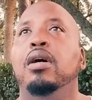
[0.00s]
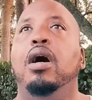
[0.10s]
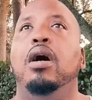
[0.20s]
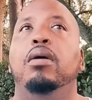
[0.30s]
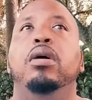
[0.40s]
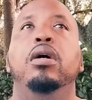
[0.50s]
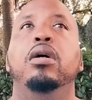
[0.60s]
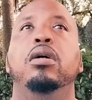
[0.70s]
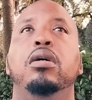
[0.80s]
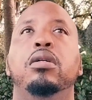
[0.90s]
Um,
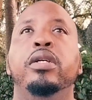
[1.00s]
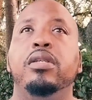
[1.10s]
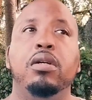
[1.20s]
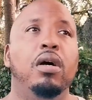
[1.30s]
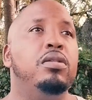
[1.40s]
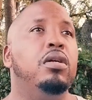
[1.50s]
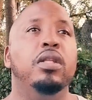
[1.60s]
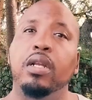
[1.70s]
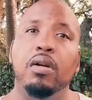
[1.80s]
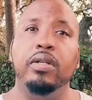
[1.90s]
Lisa and Carlton are
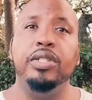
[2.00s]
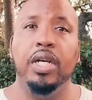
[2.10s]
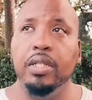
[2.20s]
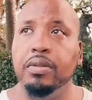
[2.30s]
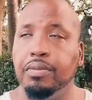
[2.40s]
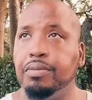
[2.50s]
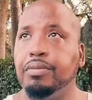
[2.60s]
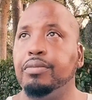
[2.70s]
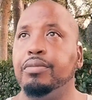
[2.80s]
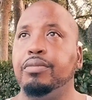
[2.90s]
leaning on each other.
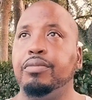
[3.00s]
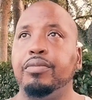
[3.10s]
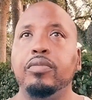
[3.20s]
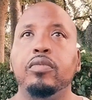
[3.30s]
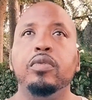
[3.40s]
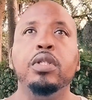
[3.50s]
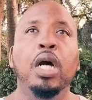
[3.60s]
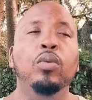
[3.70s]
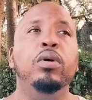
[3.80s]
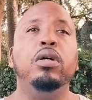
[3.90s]

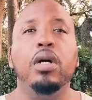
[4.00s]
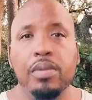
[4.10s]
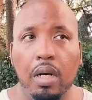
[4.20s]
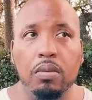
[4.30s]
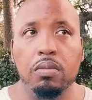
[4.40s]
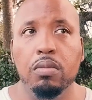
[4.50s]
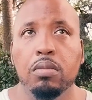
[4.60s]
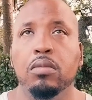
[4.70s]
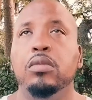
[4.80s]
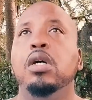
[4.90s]
Will comes up.
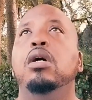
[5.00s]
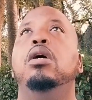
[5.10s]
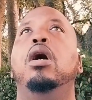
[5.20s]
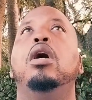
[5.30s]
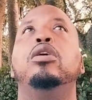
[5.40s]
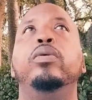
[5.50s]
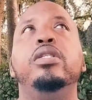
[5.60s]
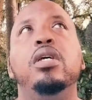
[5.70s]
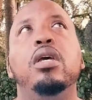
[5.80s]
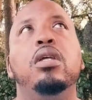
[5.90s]
Uh,
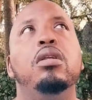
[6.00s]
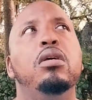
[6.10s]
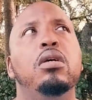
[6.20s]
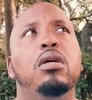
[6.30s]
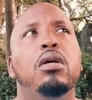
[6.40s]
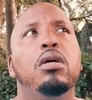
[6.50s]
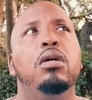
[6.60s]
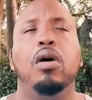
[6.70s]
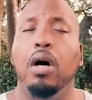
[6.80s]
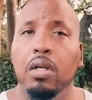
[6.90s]
Quentin
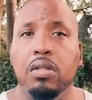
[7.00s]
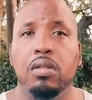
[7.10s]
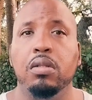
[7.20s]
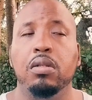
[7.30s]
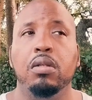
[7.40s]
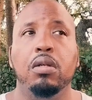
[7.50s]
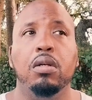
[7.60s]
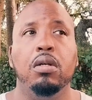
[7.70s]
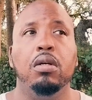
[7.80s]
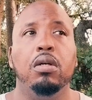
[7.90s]
calls
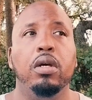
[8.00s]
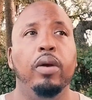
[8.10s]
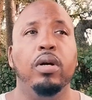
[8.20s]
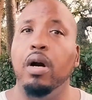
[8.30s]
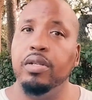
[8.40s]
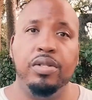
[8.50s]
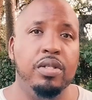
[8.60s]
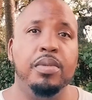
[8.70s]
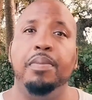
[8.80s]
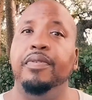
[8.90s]
in regards to
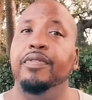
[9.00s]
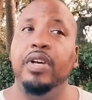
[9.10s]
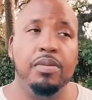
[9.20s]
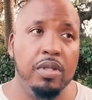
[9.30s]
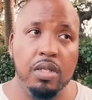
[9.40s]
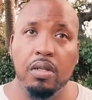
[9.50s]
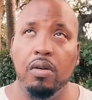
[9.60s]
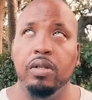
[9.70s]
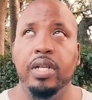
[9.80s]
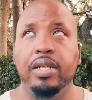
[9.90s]
some type of investment deal
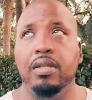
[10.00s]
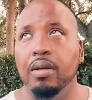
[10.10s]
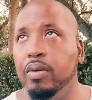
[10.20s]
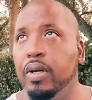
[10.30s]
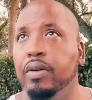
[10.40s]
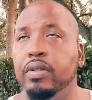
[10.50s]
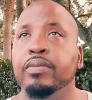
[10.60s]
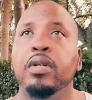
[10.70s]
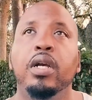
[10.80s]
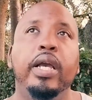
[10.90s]
or texts him or whatever.
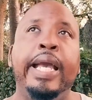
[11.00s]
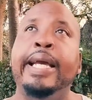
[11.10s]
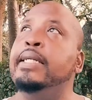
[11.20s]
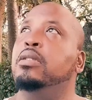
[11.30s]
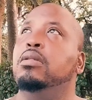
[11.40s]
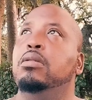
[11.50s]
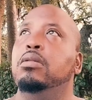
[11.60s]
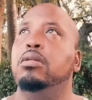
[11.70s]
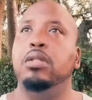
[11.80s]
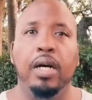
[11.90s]
And
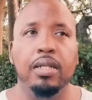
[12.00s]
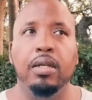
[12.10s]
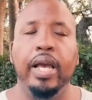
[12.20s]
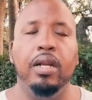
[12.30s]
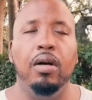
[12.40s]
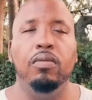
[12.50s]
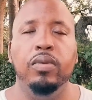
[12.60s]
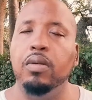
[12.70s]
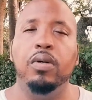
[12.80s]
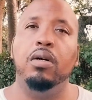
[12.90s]
Carl and uh,
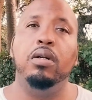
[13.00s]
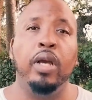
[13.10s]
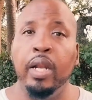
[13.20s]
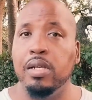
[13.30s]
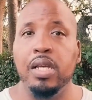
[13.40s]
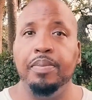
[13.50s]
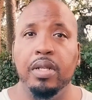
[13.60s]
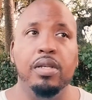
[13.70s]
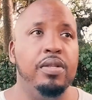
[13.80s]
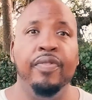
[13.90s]
Will went on and
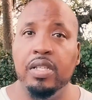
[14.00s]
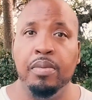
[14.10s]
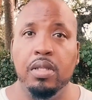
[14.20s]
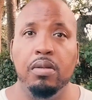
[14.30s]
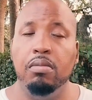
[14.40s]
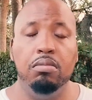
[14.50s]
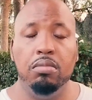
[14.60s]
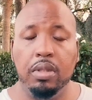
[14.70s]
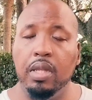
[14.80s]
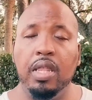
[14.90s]
accepted this investment
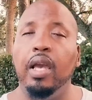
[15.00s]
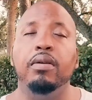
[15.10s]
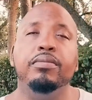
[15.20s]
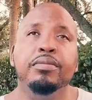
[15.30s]
thing.